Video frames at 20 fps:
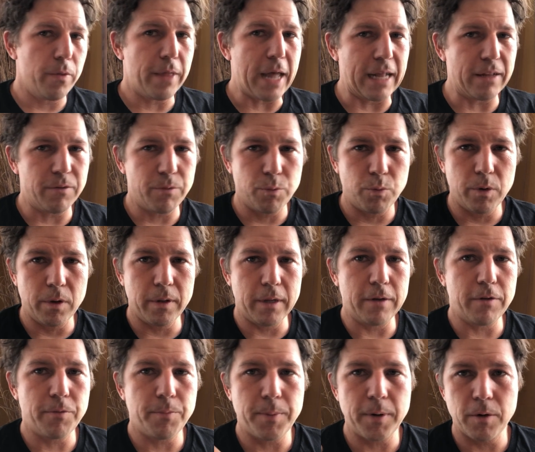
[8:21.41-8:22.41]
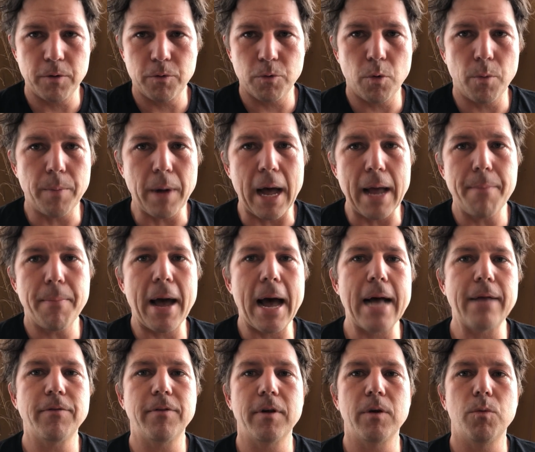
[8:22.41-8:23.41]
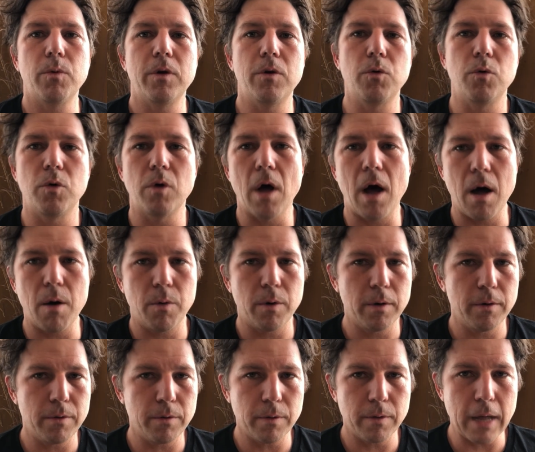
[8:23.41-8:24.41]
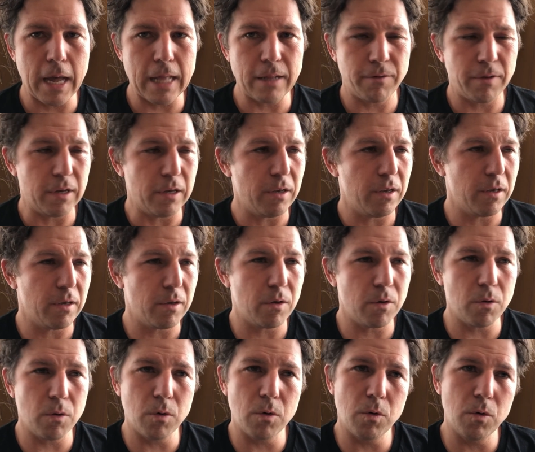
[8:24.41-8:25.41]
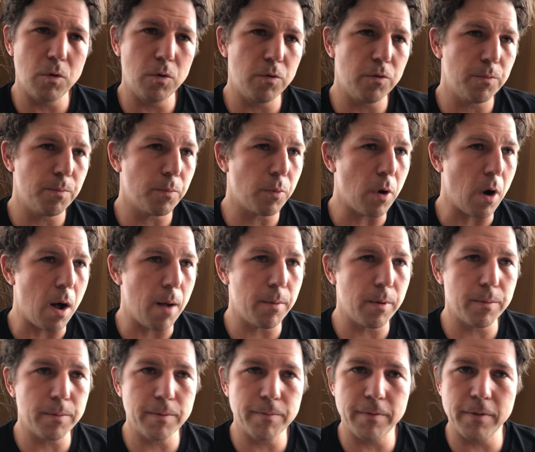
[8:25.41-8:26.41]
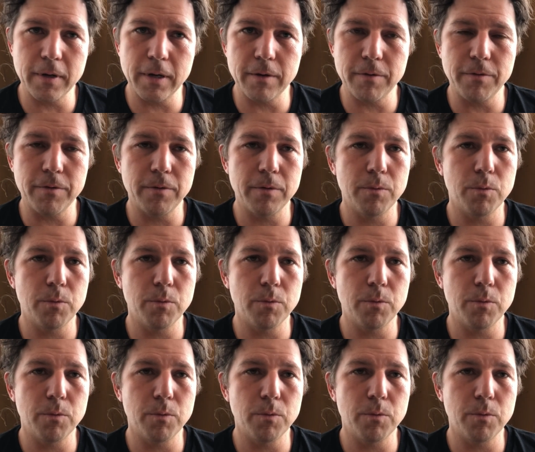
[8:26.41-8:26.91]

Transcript: That's really spiritual bypassing. We do not want to do that. It's a huge problem of this.